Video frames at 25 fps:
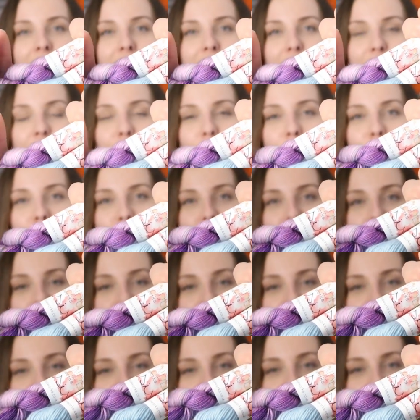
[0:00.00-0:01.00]
They're
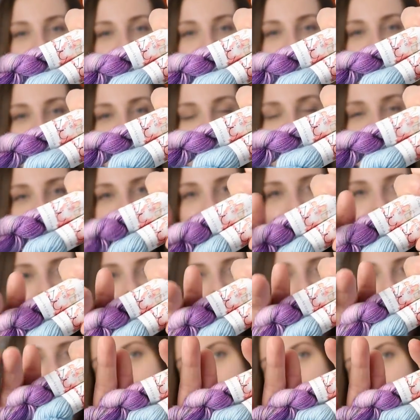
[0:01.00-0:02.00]
gorgeous,
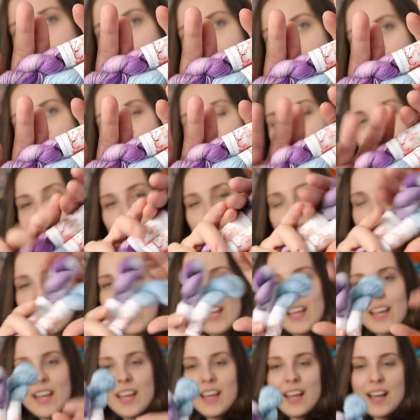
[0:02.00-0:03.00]
beautiful.
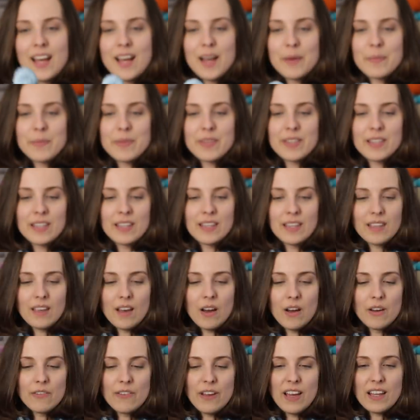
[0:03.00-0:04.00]
I'm
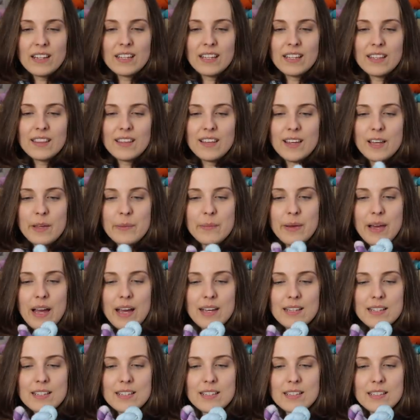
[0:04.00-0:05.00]
thinking of adding them
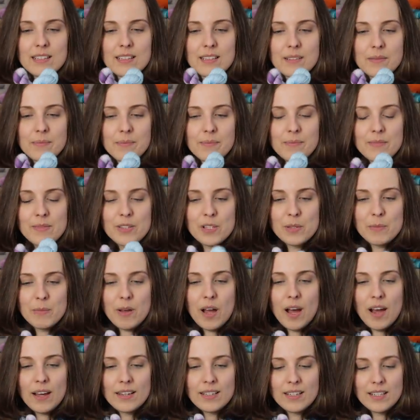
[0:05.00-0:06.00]
as a some
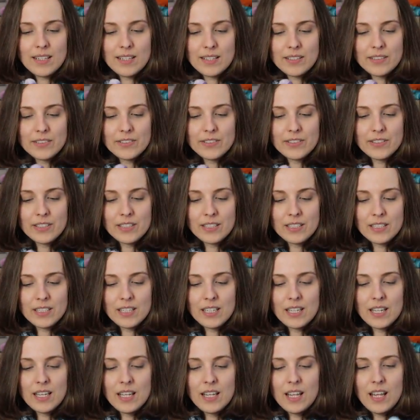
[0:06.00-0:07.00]
kind of
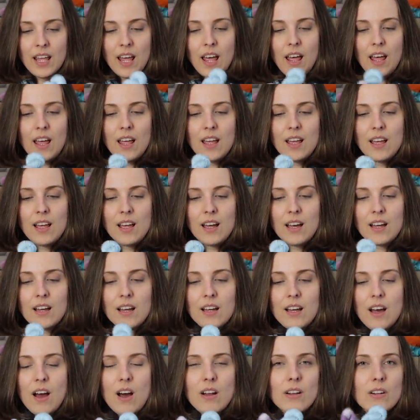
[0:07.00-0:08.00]

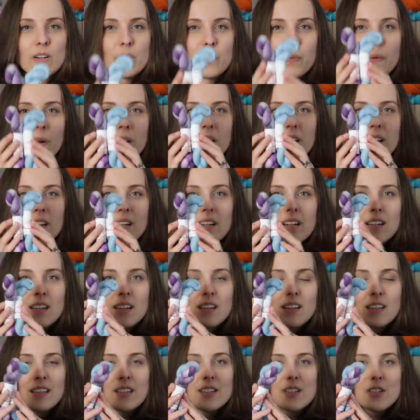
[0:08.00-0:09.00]
color work
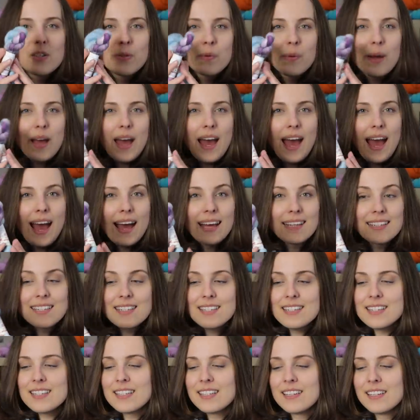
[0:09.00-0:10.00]
into a
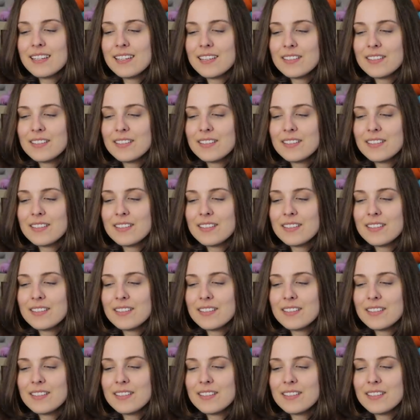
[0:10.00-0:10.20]
hat.